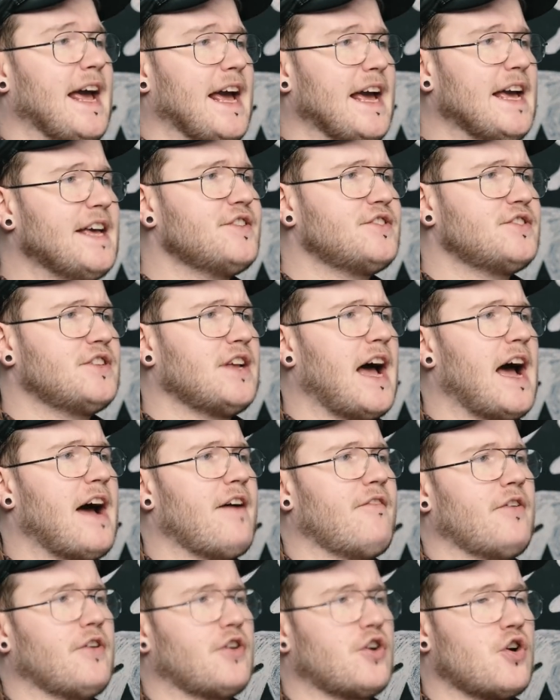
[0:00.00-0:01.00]
is to
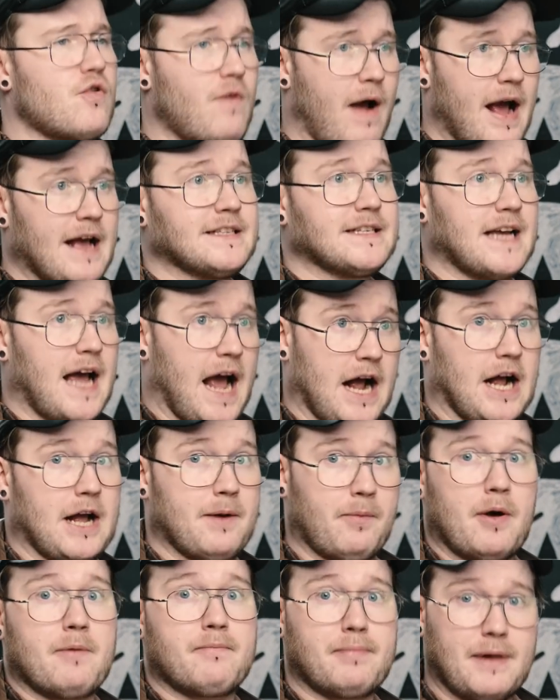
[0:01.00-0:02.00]
have correct
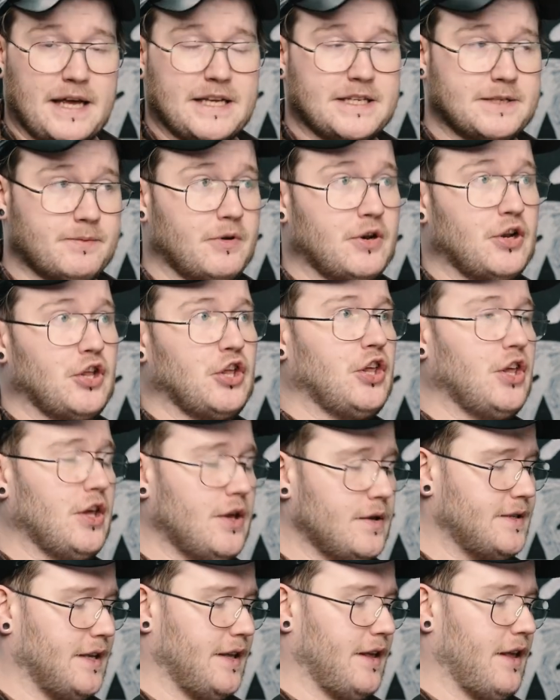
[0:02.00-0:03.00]
anchor point placement
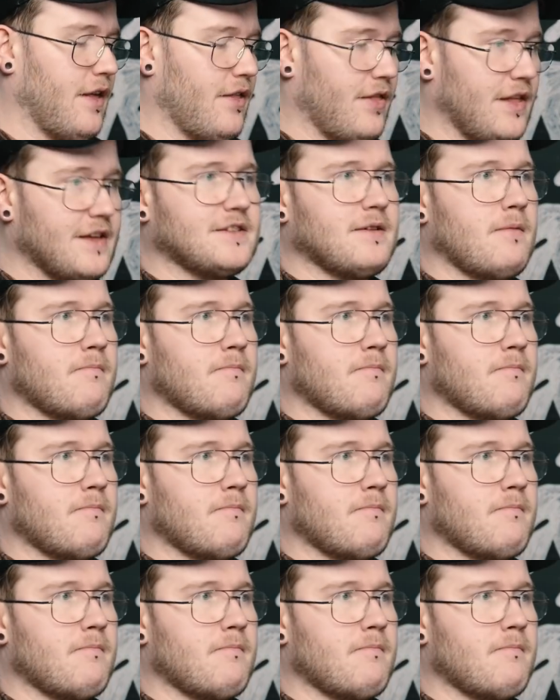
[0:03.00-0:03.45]
using this